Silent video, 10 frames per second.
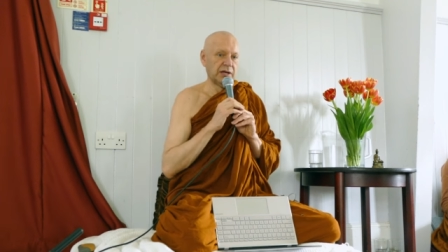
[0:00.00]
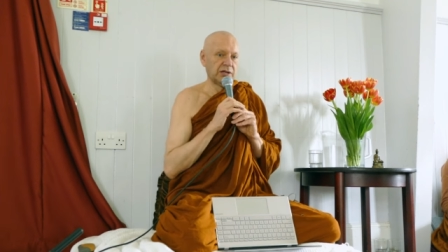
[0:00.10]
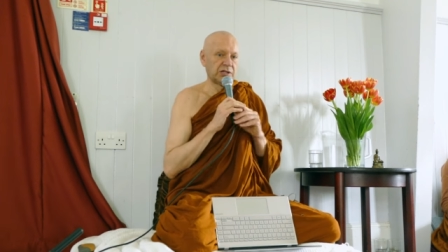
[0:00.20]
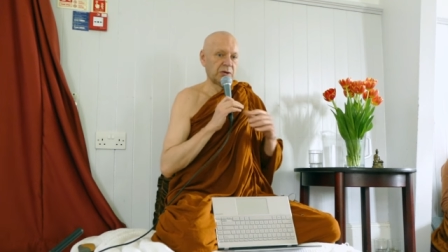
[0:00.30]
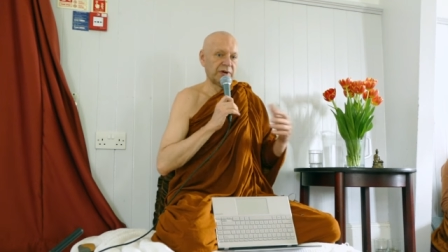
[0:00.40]

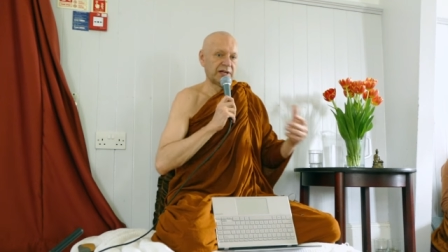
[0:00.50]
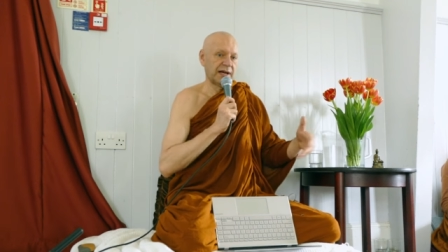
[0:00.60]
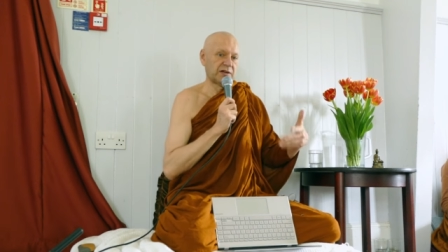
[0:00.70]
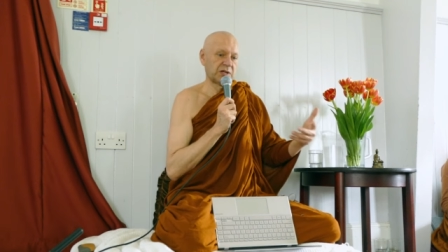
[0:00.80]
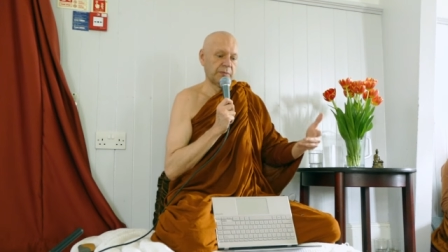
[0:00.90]
so,
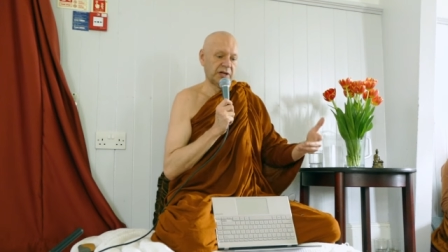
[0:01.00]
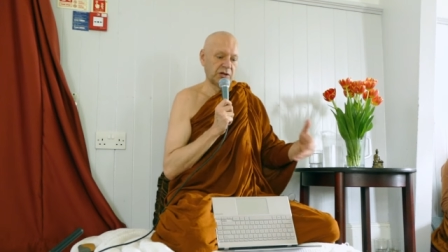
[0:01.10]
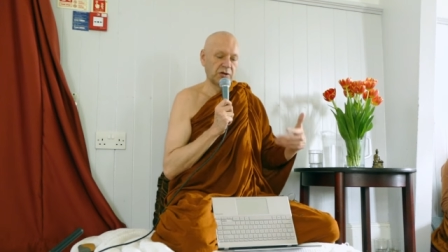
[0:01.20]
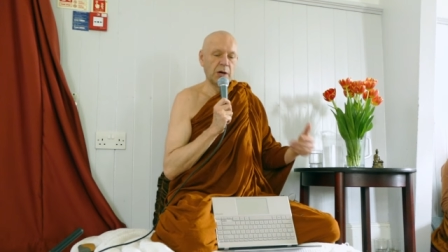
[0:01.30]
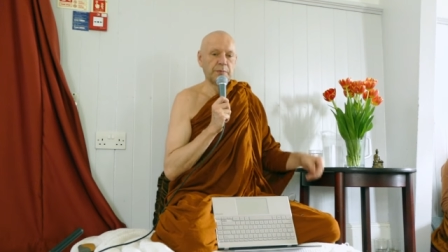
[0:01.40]

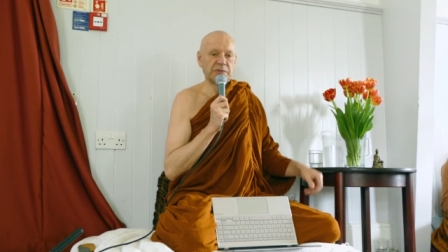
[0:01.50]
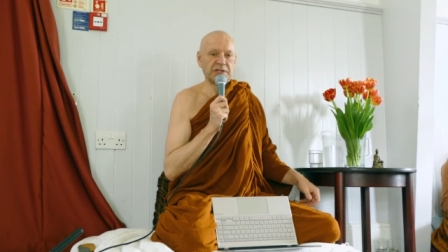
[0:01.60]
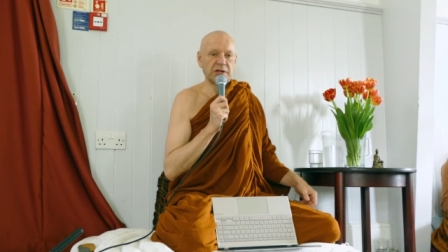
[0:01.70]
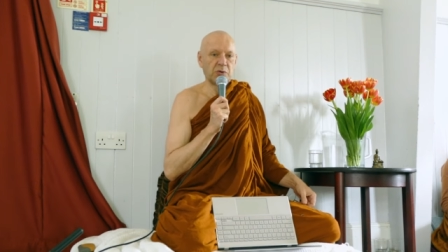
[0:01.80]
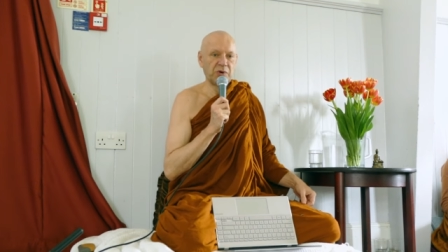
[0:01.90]
attachment
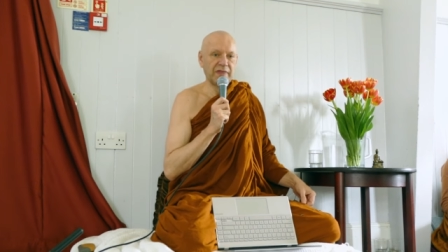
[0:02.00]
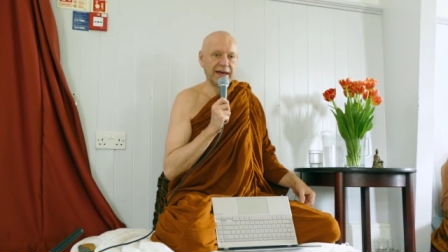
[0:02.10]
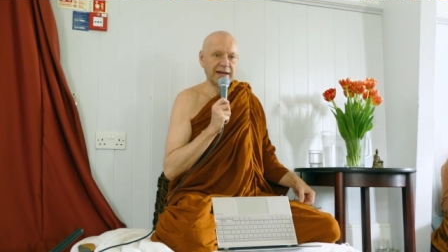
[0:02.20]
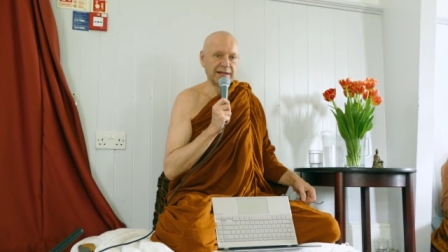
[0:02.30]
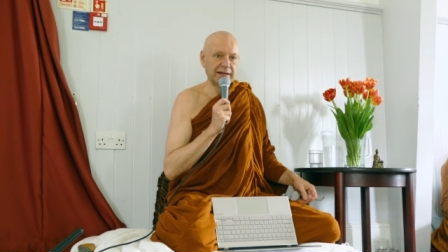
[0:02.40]
comes with
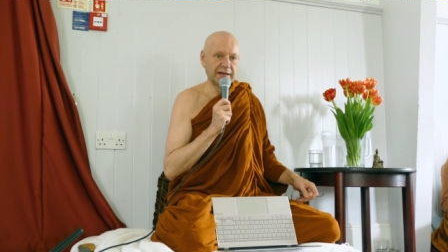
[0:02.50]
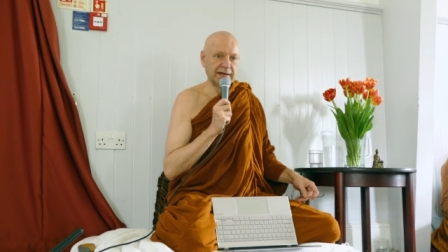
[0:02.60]
that.